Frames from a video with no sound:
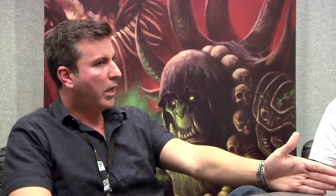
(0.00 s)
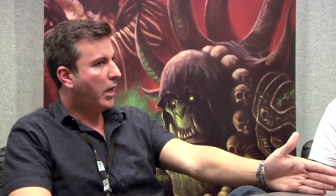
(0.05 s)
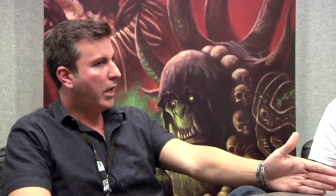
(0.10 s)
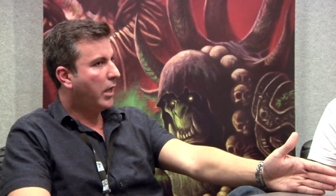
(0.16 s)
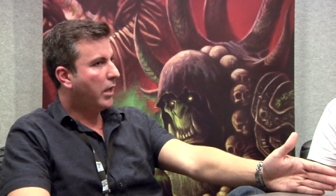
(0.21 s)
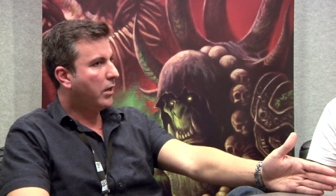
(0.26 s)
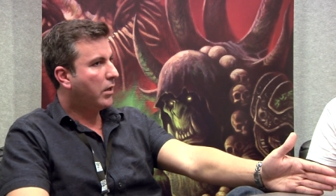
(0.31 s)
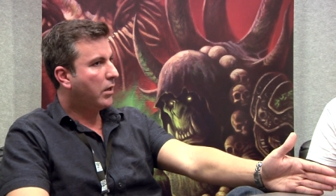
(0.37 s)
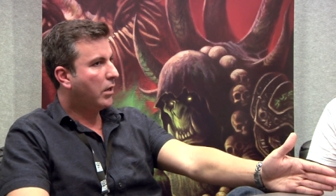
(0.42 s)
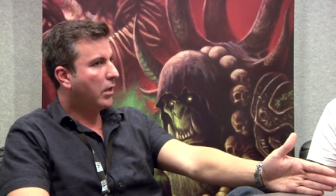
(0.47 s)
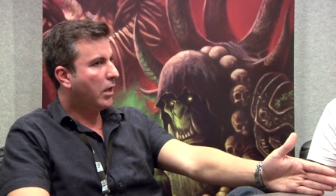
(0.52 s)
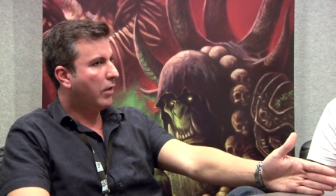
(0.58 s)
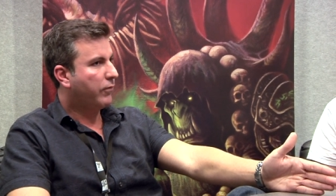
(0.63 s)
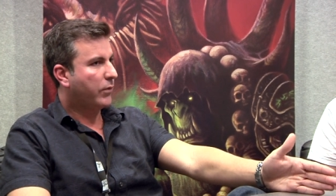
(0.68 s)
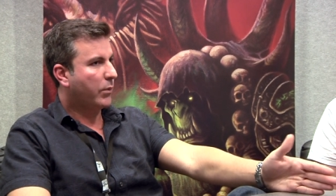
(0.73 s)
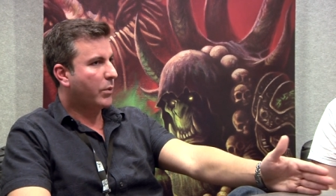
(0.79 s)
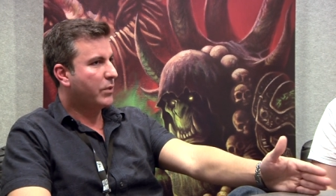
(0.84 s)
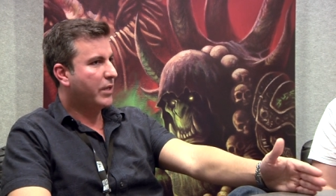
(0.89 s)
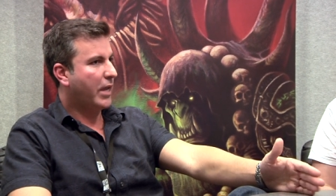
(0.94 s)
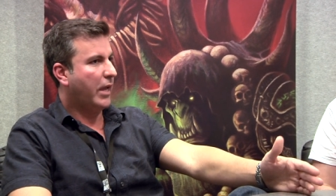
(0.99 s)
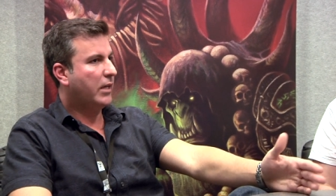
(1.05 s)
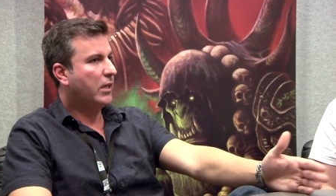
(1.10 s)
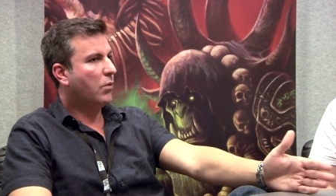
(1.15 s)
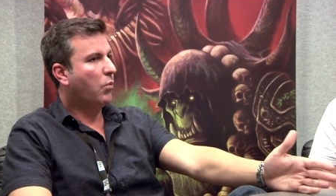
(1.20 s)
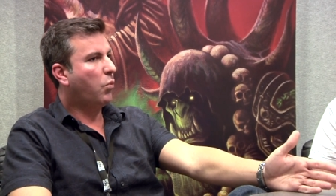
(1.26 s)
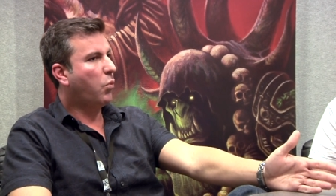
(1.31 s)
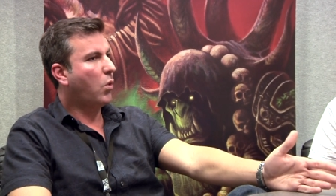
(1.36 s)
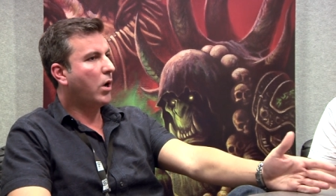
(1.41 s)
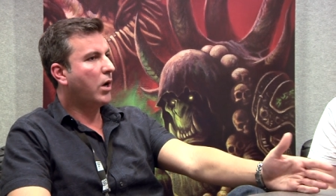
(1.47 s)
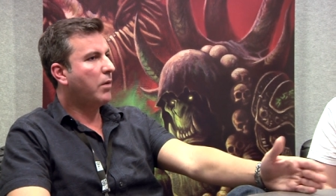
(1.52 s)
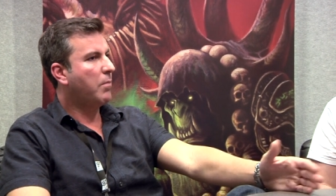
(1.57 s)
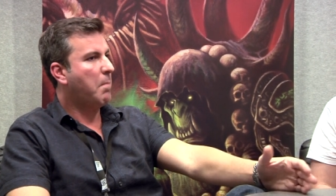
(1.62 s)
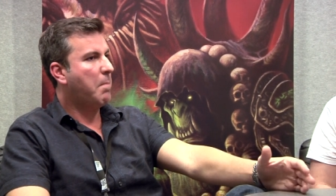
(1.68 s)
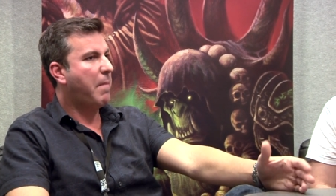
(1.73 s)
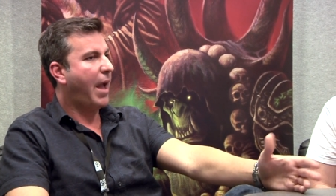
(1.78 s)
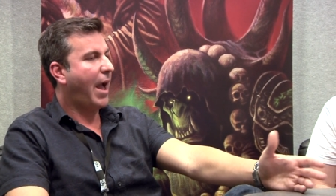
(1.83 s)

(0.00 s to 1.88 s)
And if there was any one